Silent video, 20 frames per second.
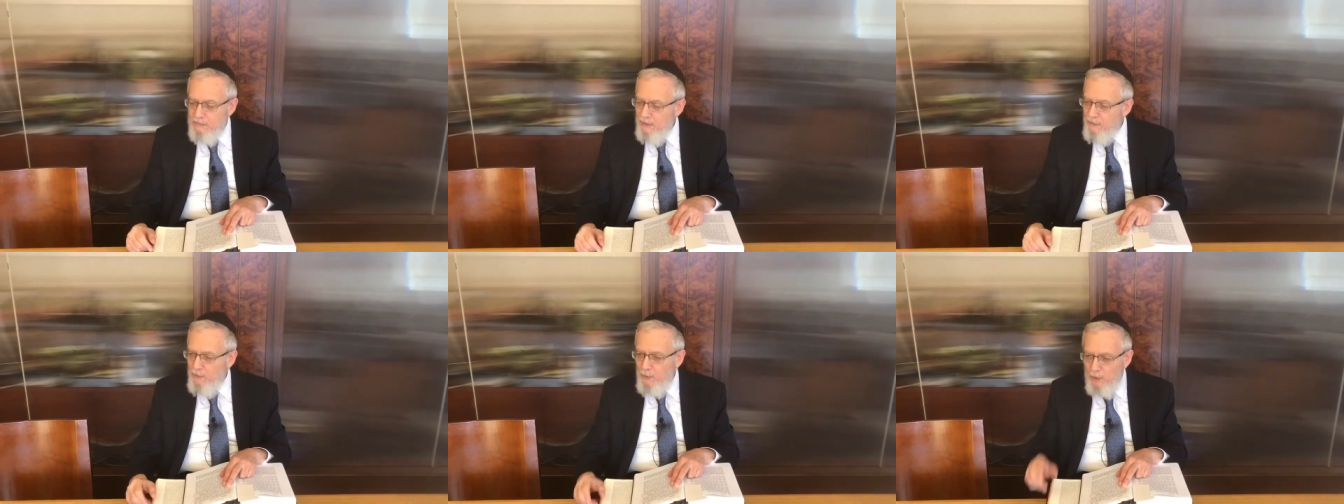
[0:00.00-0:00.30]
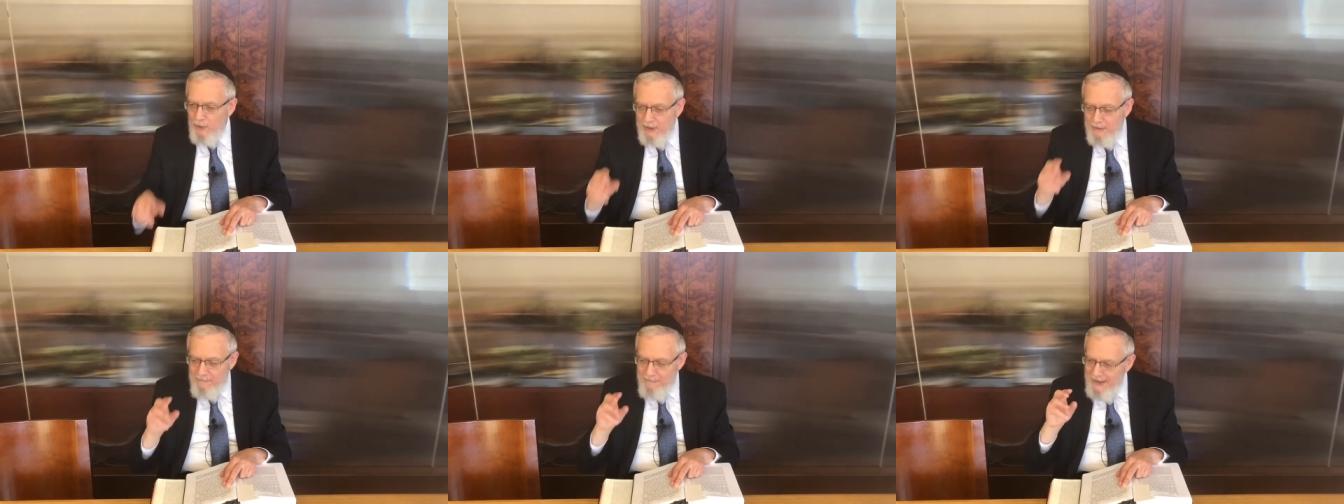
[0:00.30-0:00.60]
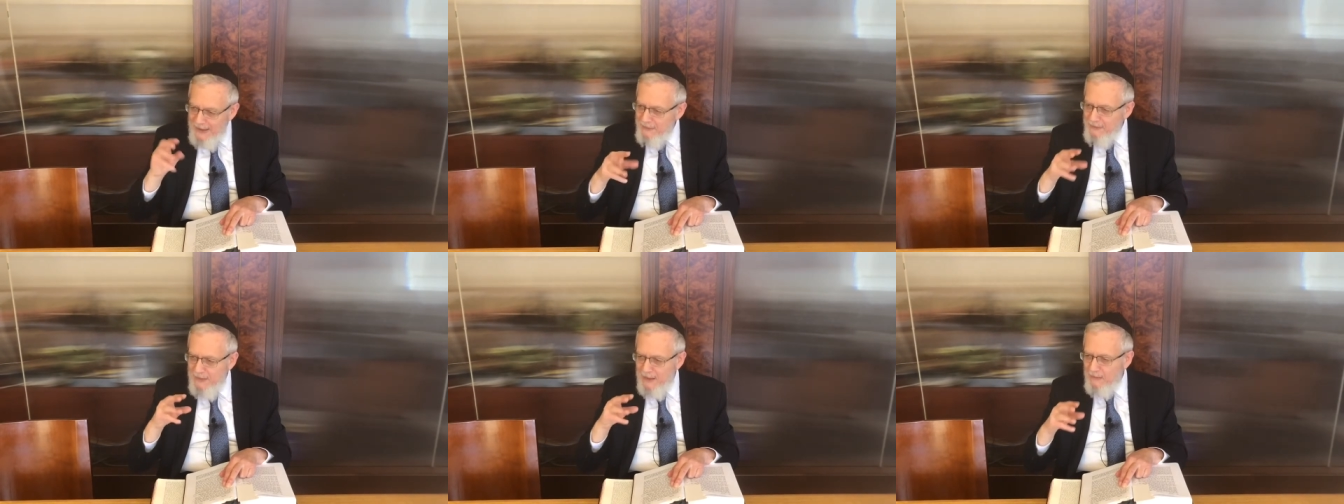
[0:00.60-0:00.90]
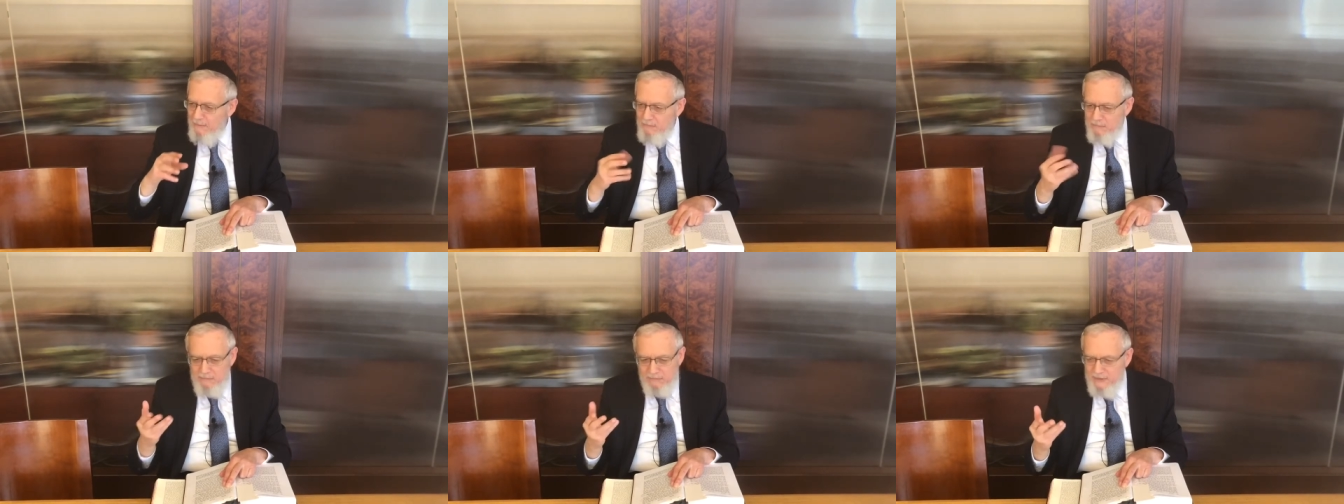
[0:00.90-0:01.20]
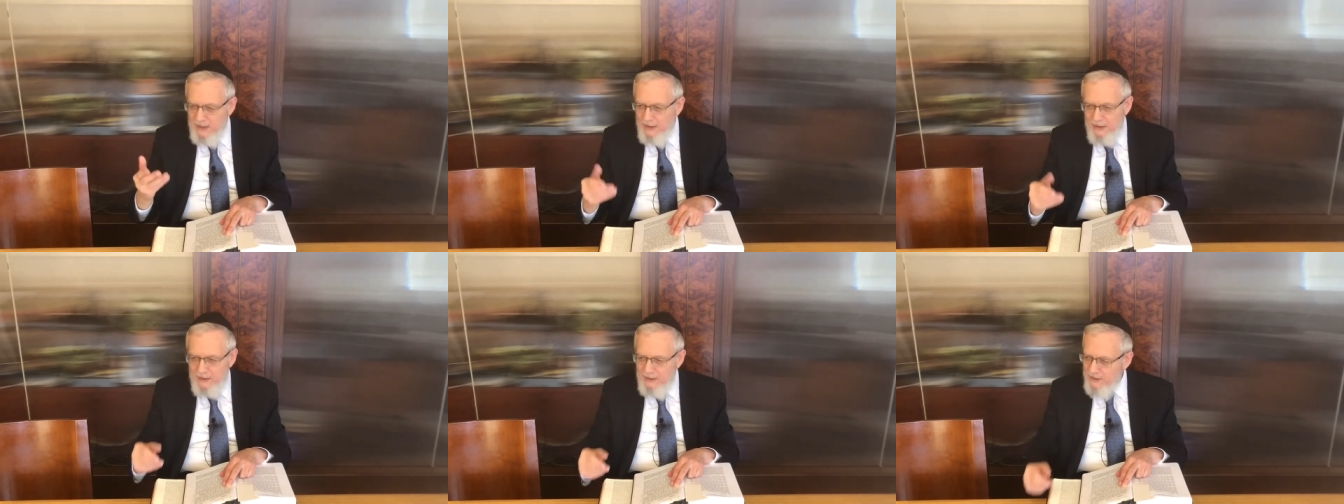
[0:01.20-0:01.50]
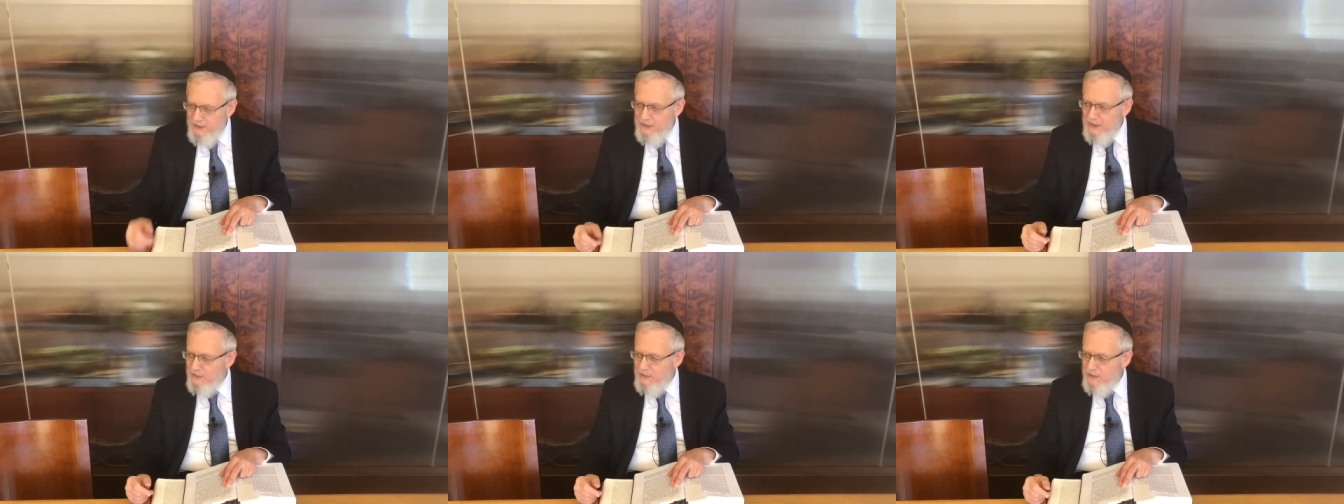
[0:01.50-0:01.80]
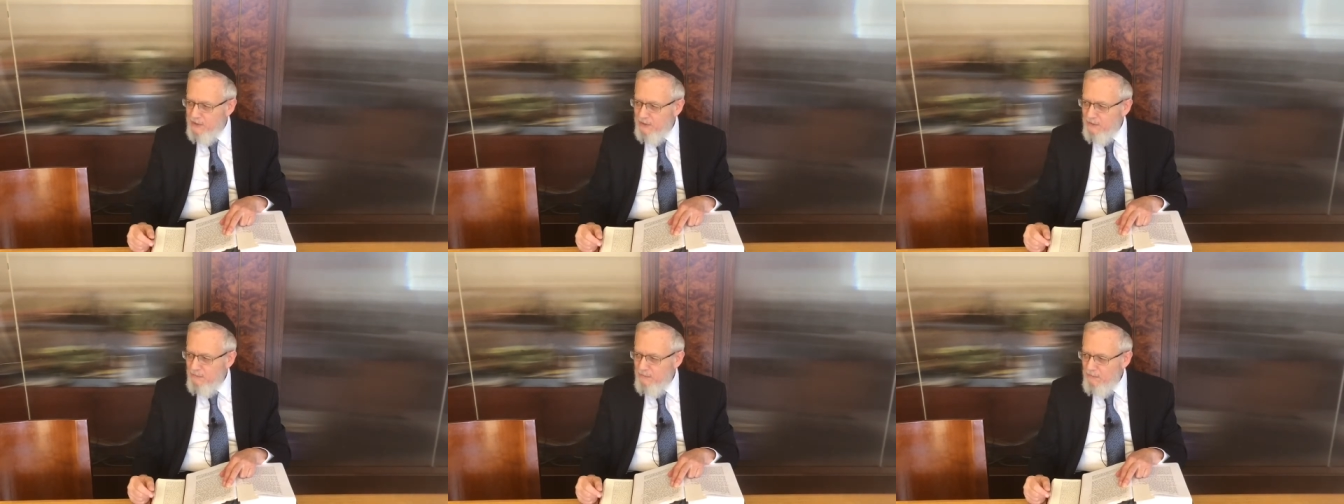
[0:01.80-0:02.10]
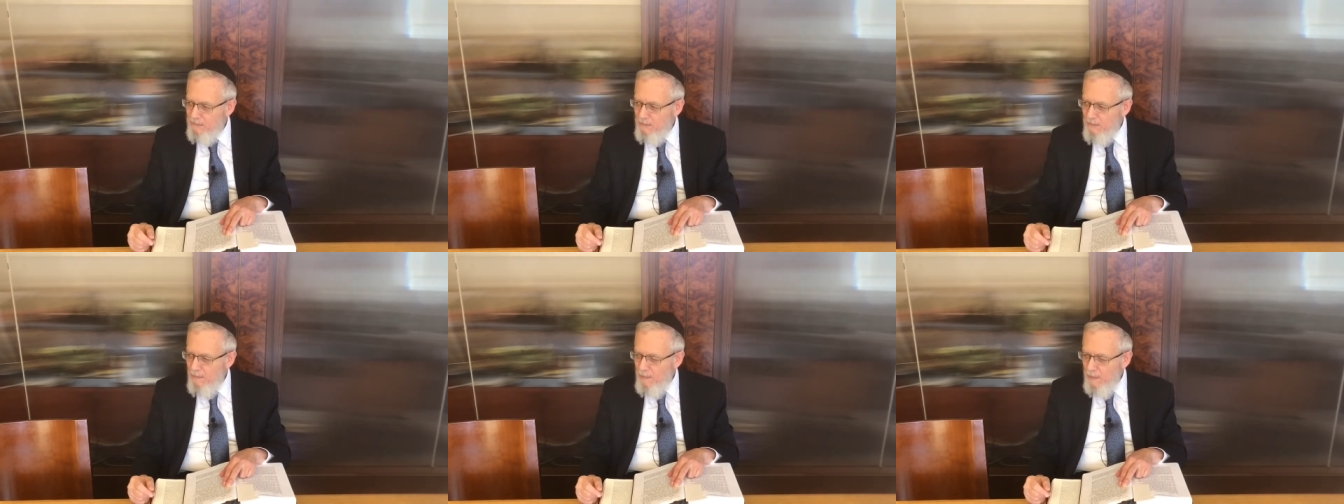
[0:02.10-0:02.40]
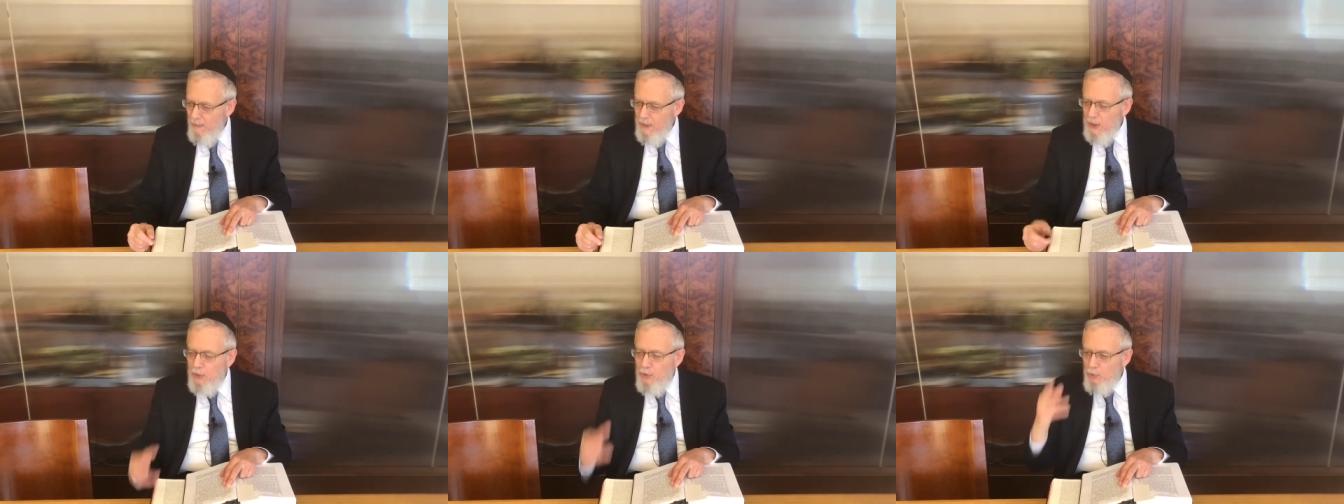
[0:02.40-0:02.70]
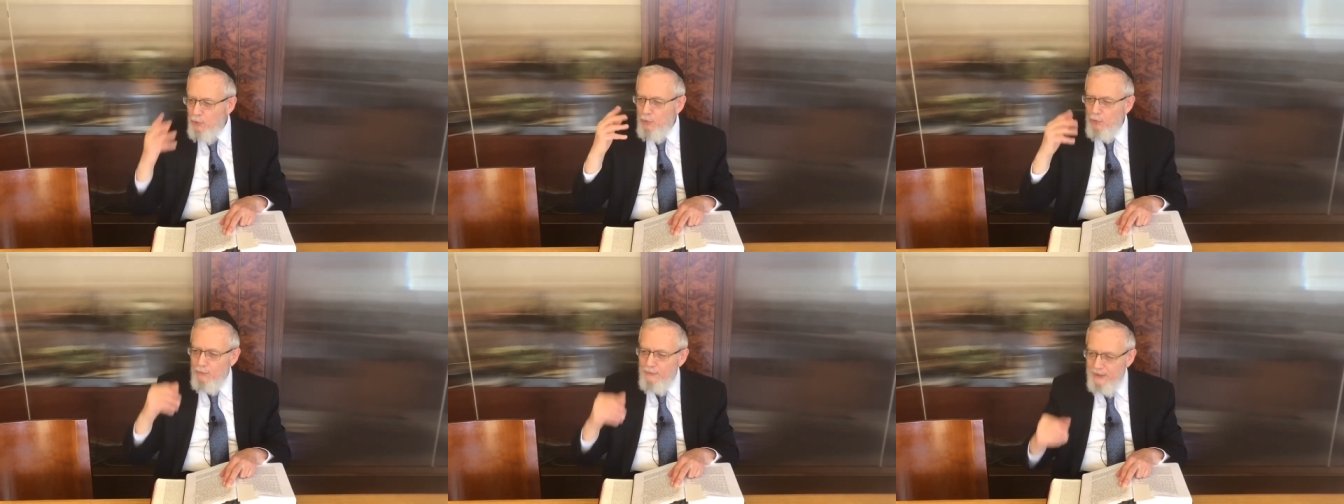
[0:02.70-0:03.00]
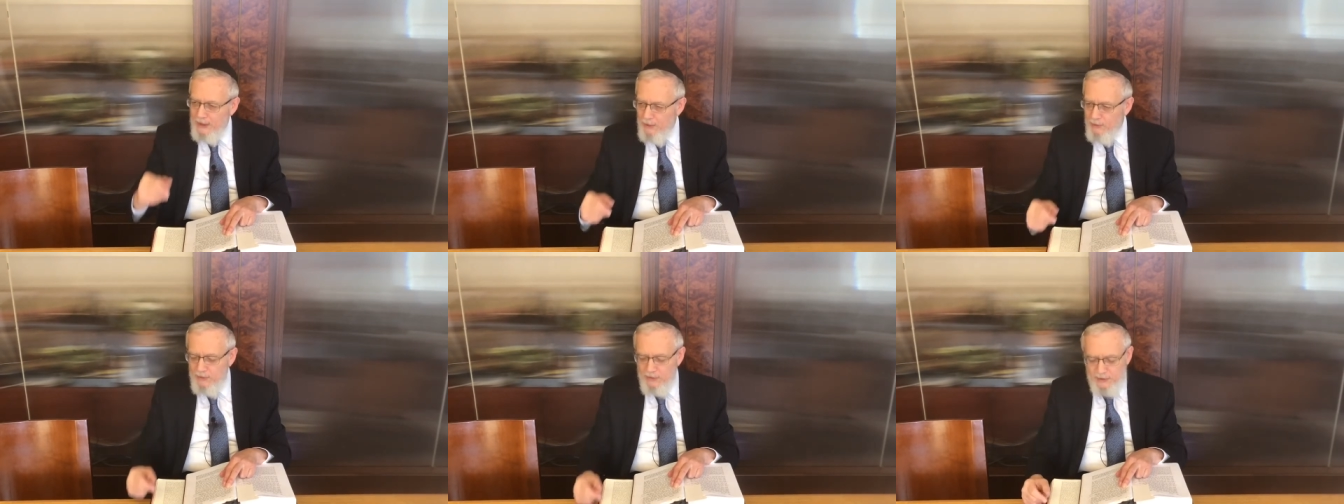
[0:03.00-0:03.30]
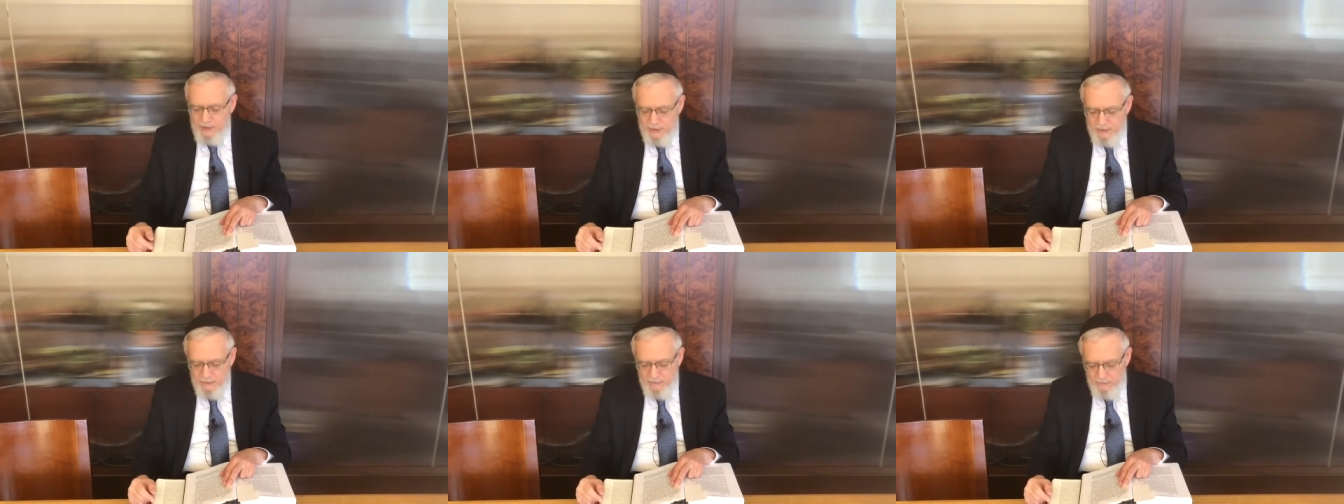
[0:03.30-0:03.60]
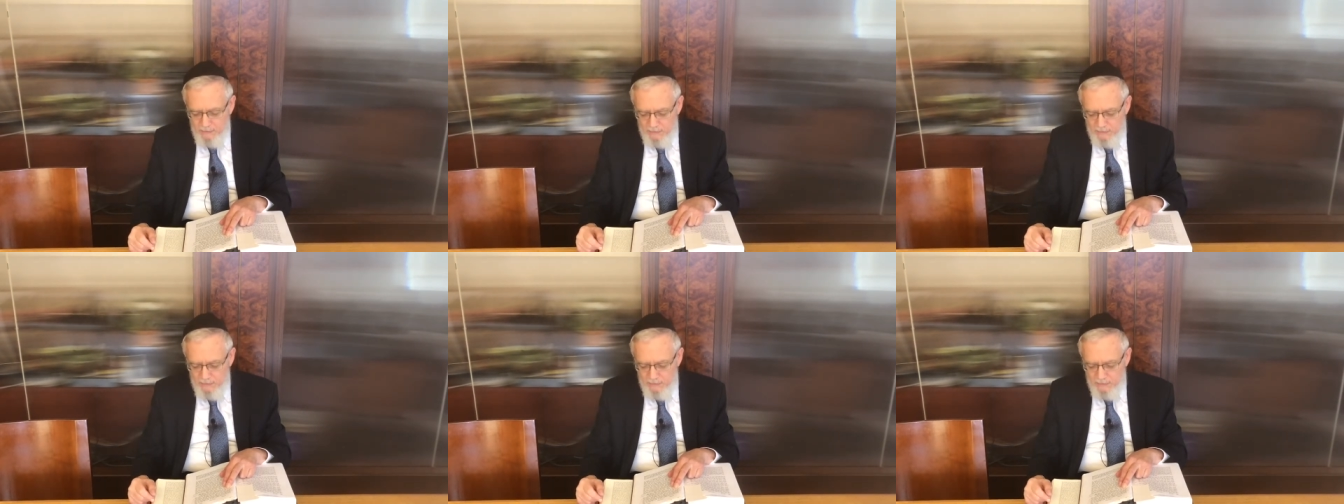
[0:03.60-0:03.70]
Before he made them, they didn't exist. The two luminaries.